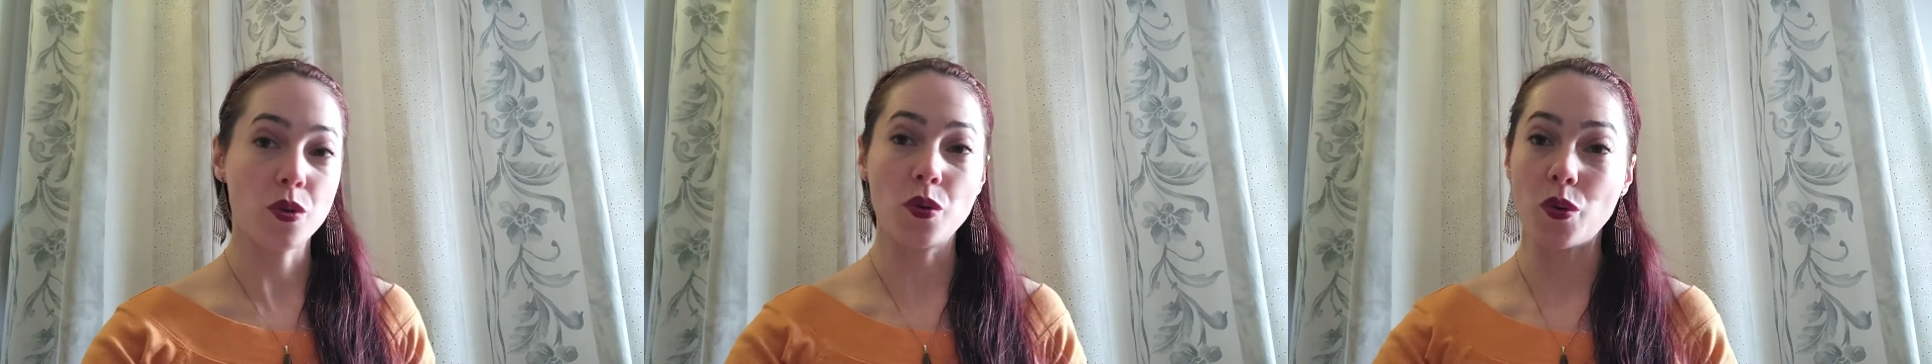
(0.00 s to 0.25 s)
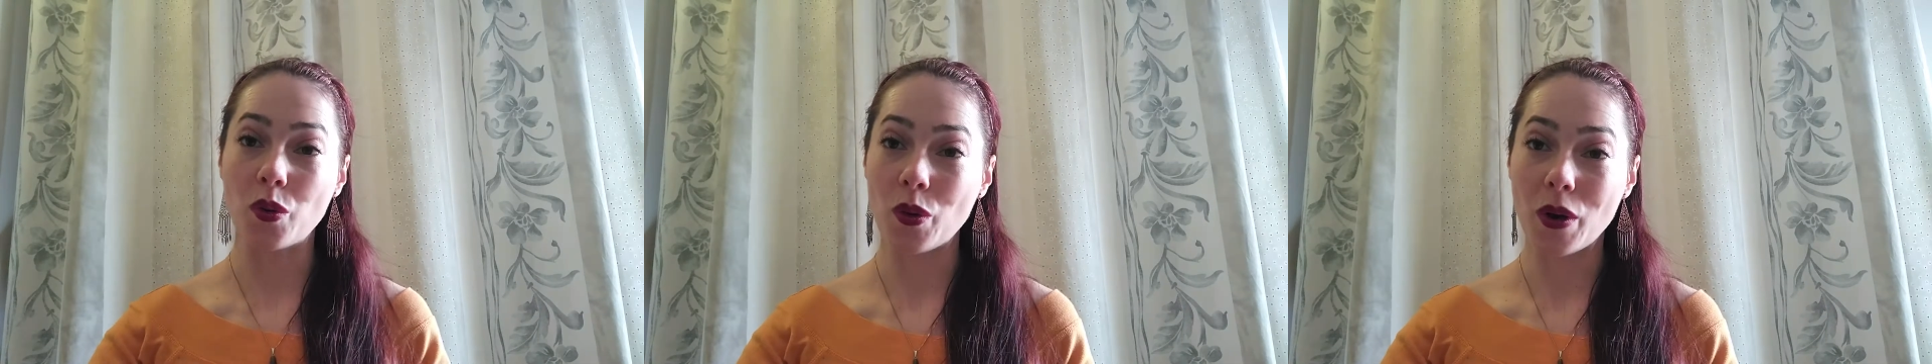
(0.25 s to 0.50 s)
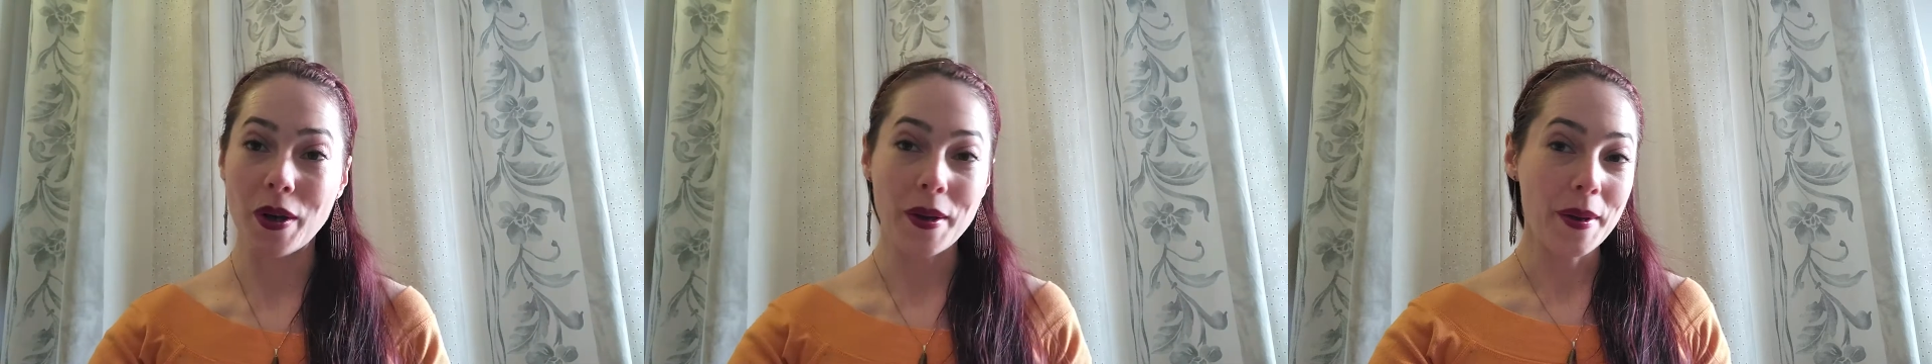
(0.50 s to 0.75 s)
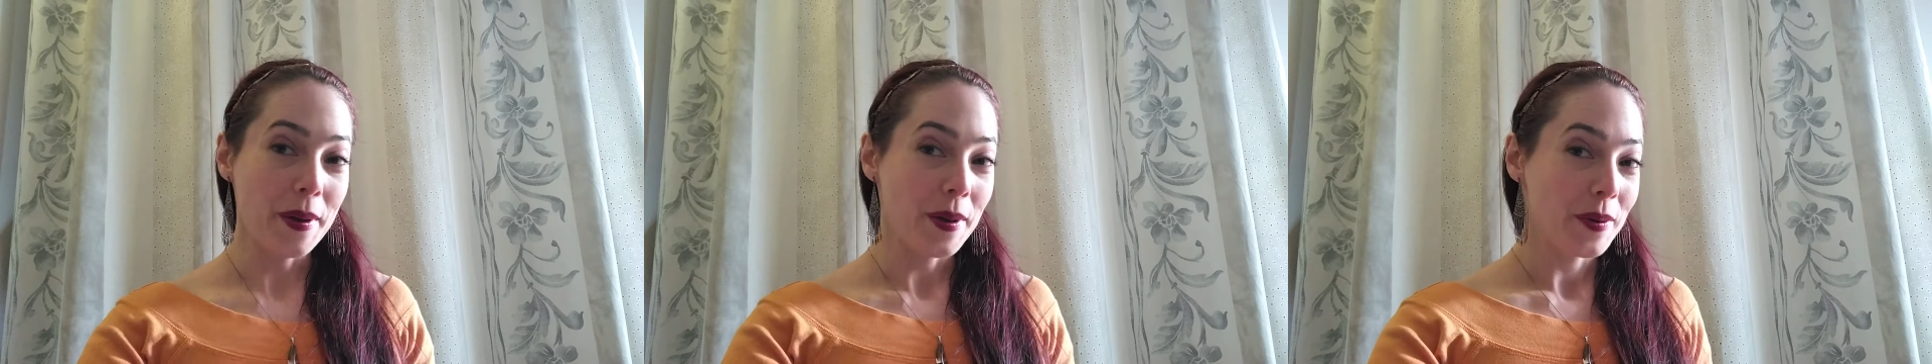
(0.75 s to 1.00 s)
Who
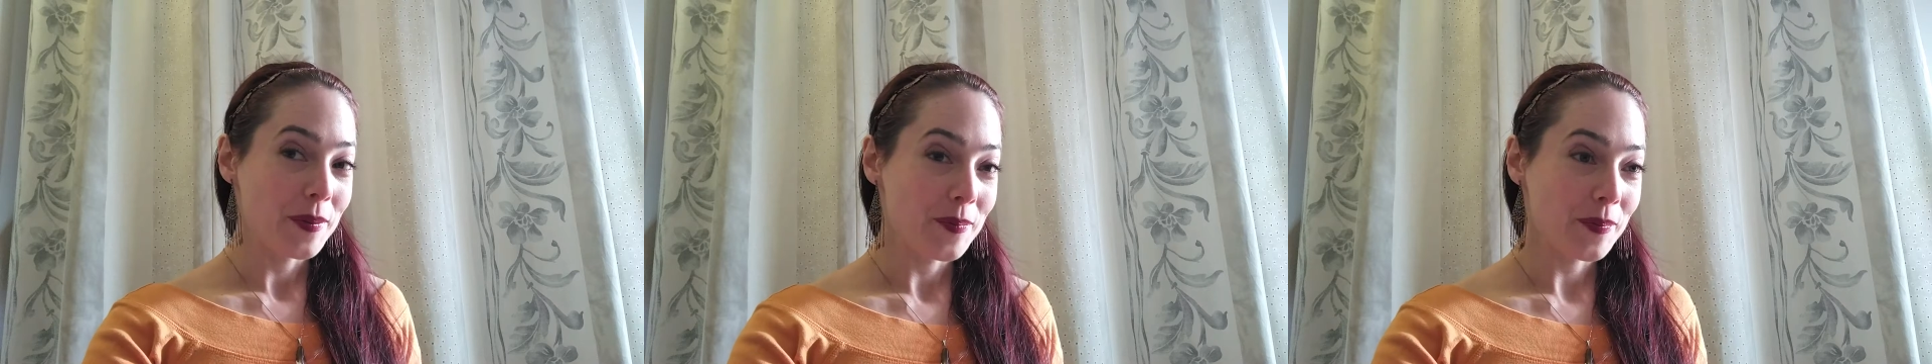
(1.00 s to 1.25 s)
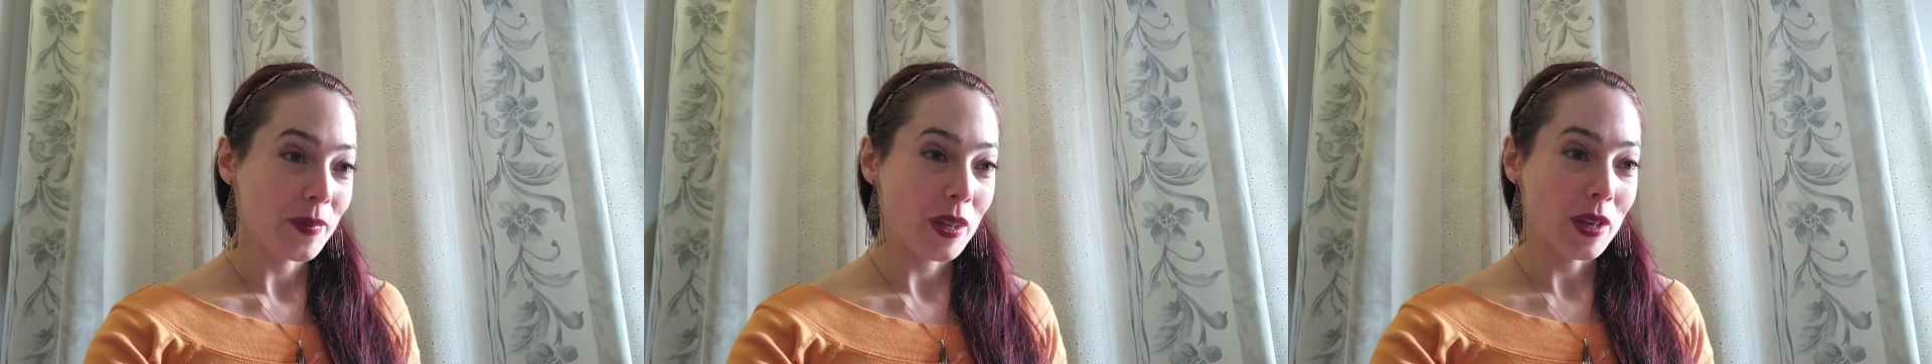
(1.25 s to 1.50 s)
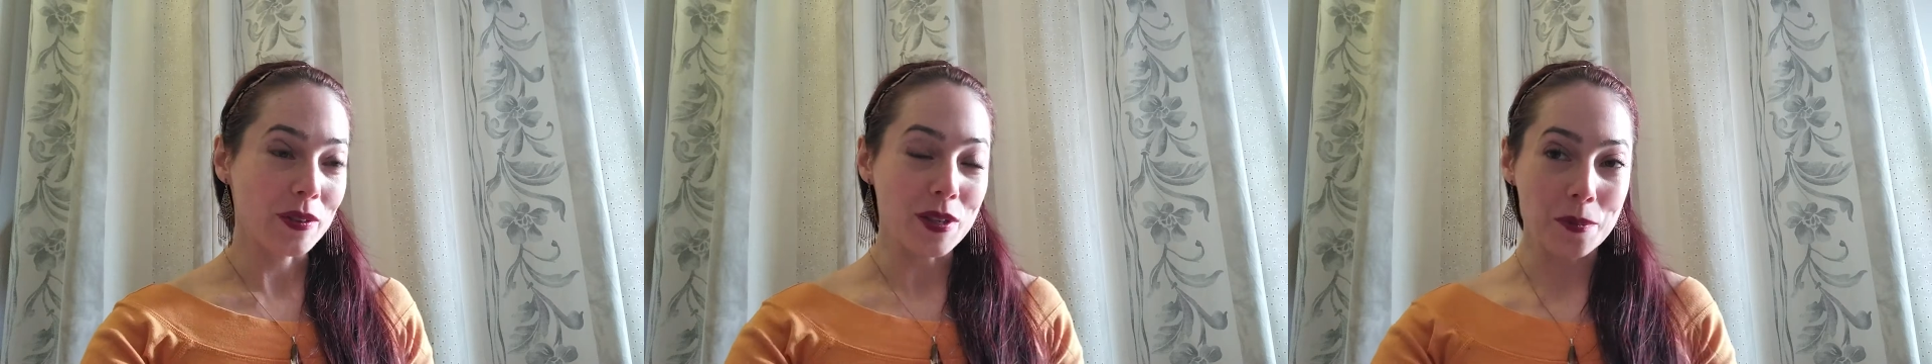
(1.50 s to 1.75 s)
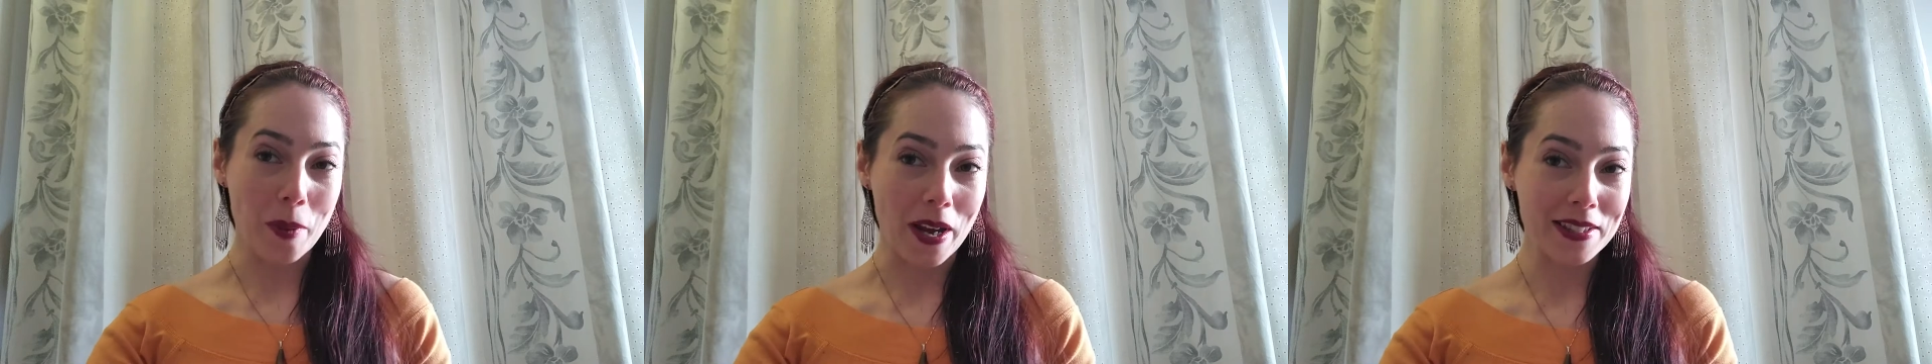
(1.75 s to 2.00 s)

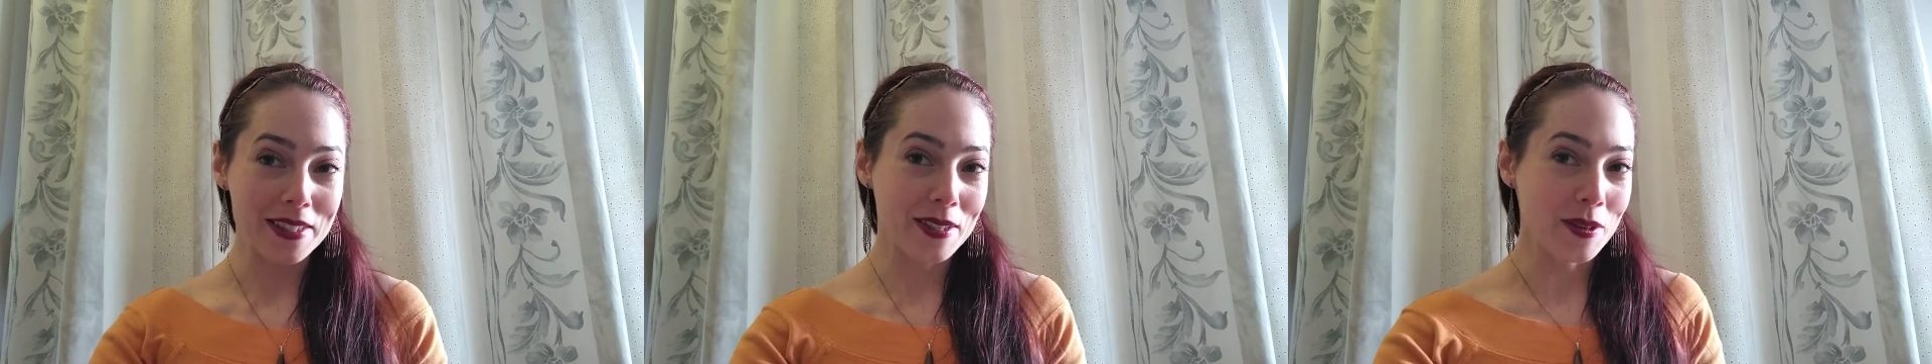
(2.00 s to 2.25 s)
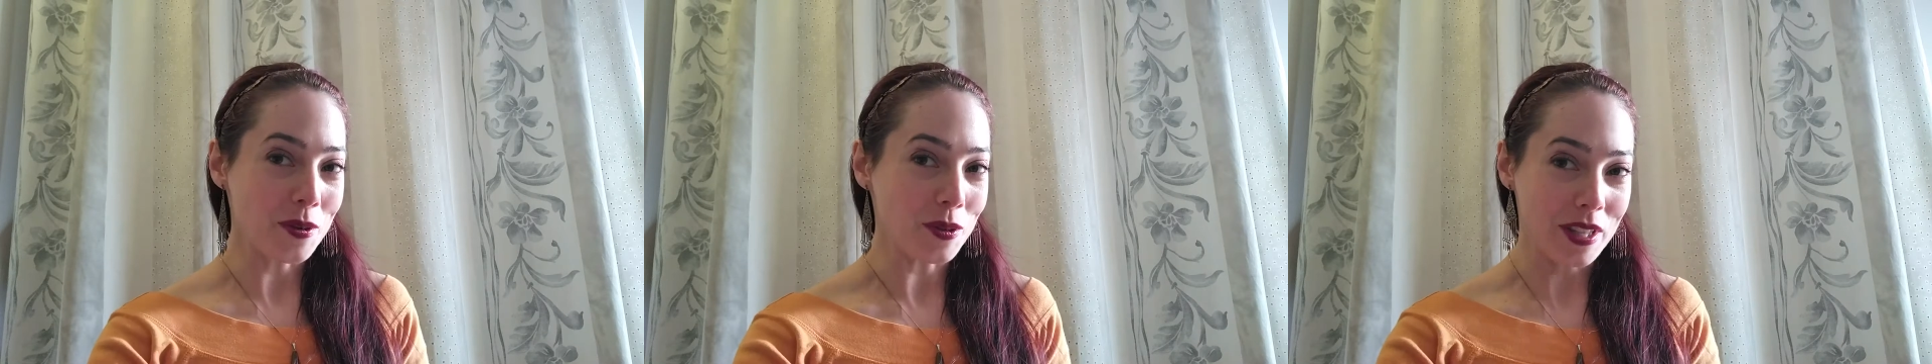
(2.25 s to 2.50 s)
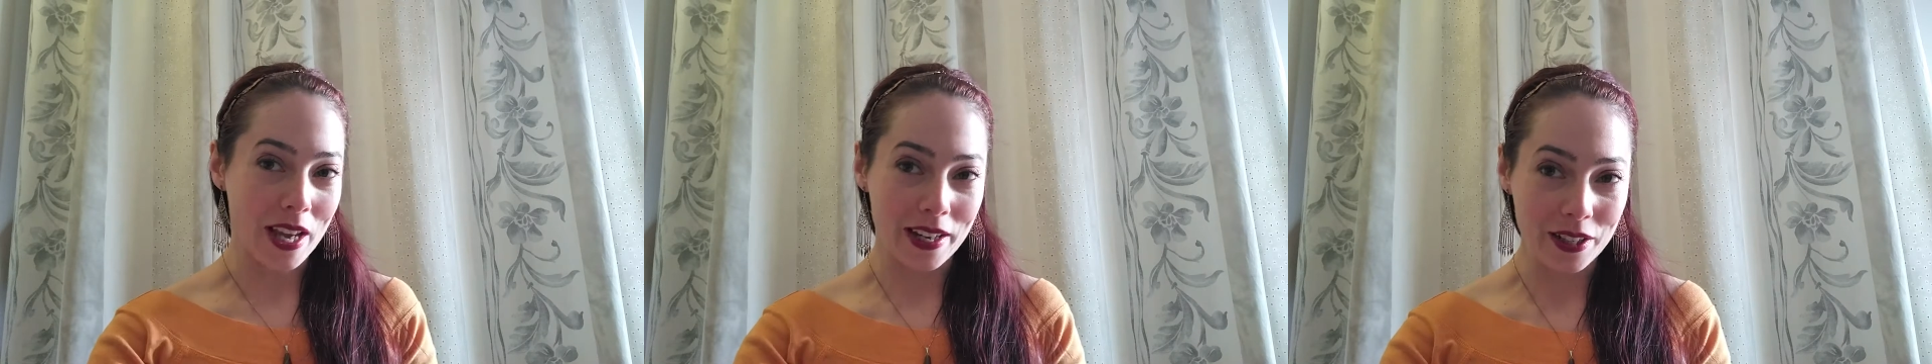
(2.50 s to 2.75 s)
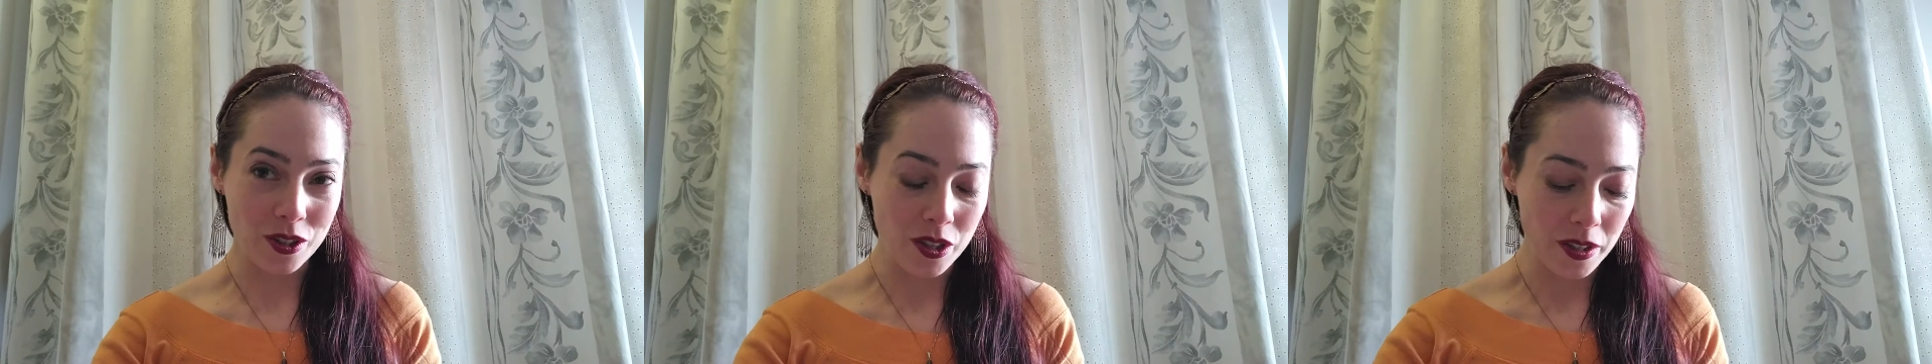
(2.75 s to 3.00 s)
respects whose
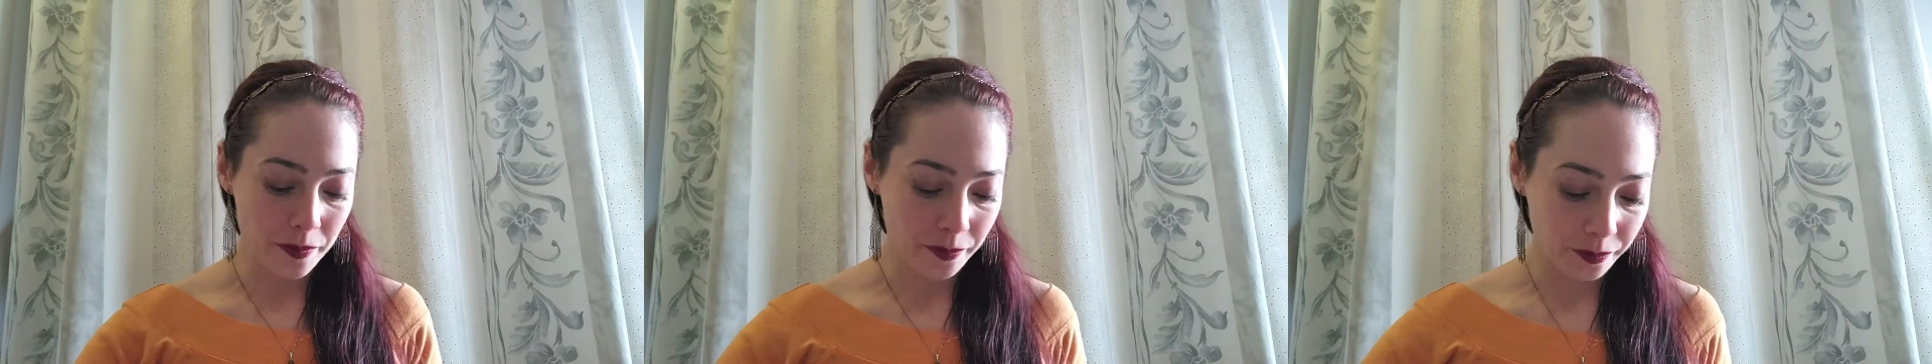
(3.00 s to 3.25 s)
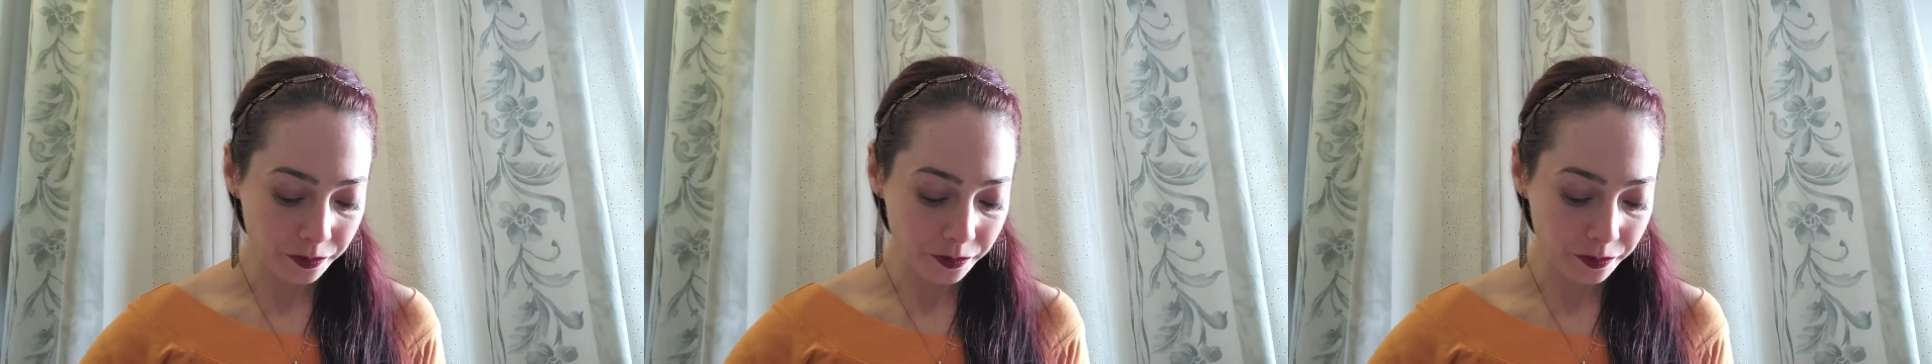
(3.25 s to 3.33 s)
energy?